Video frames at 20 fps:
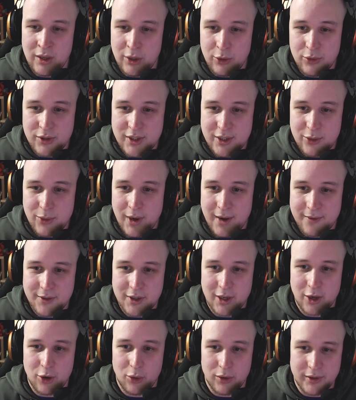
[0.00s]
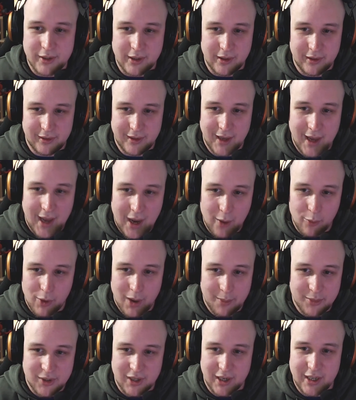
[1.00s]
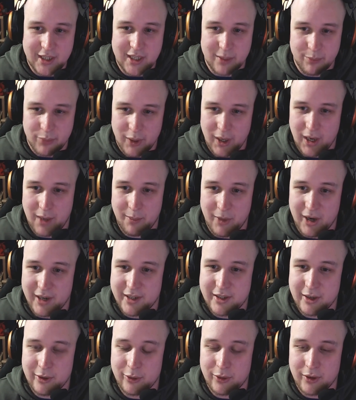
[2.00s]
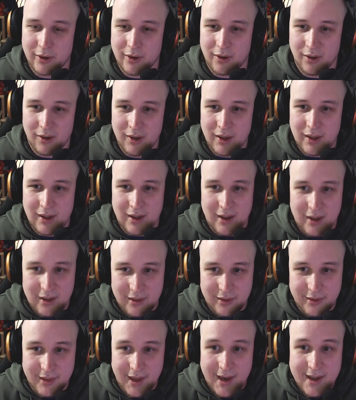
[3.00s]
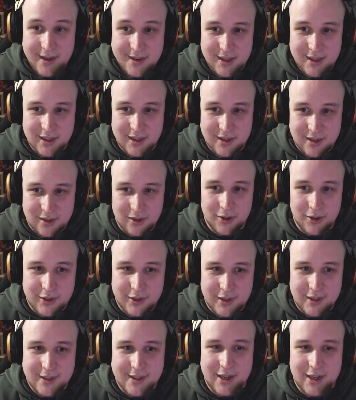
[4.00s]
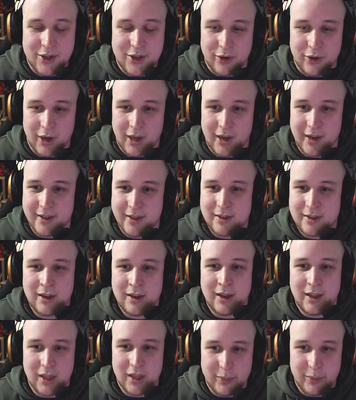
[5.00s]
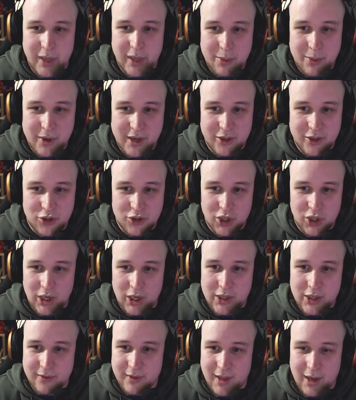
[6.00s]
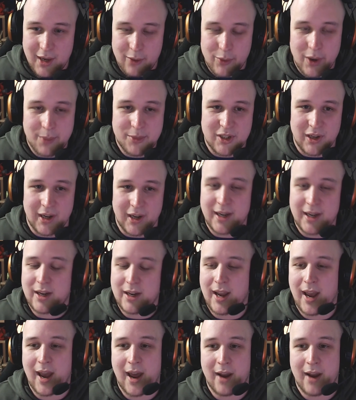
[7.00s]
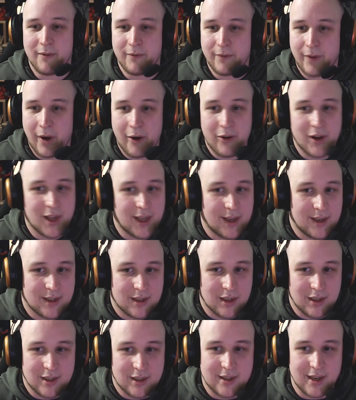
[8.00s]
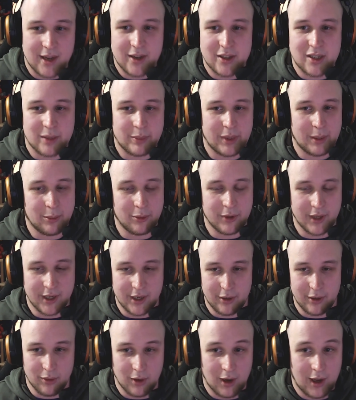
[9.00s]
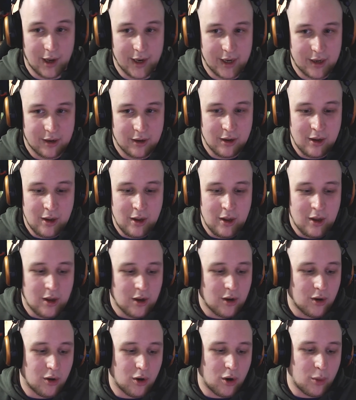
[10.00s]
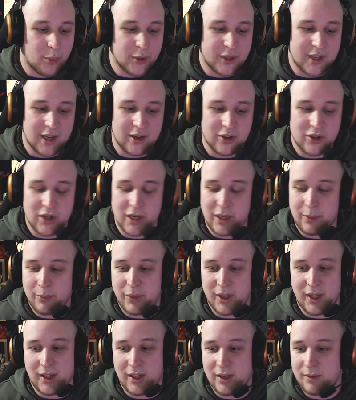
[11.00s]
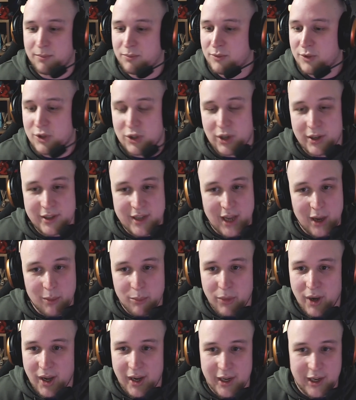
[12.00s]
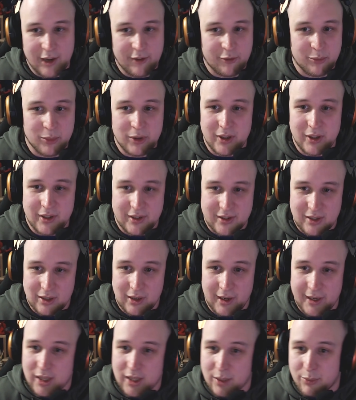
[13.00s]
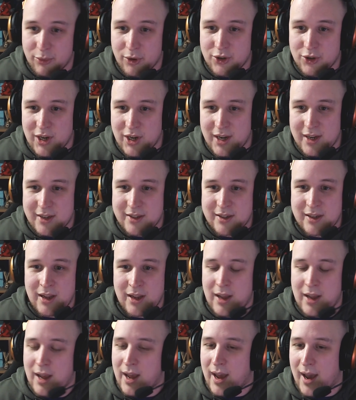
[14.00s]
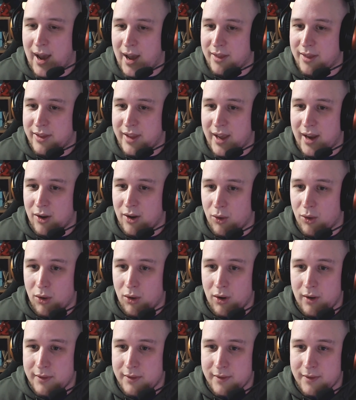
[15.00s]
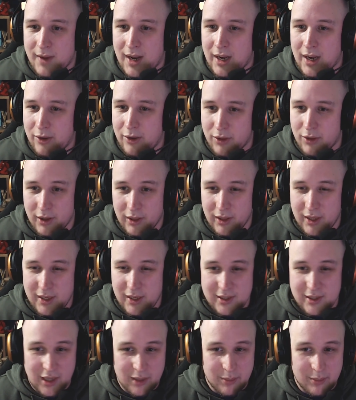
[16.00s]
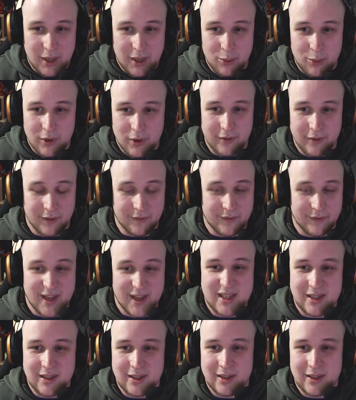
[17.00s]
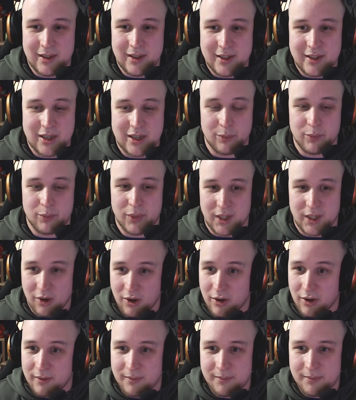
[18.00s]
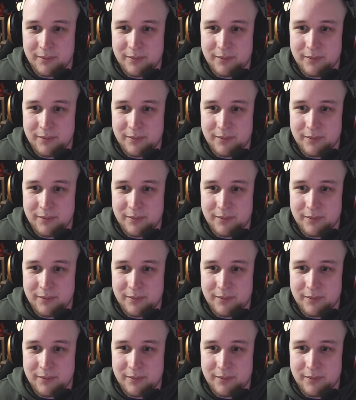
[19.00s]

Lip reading: you still have to go onto their website to buy my token. That is not decentralized. The people in charge of that website can very easily censor people they don't like, or potentially be shut down by a government that doesn't like their project, and then all of the value that these other people have invested in this could be gone.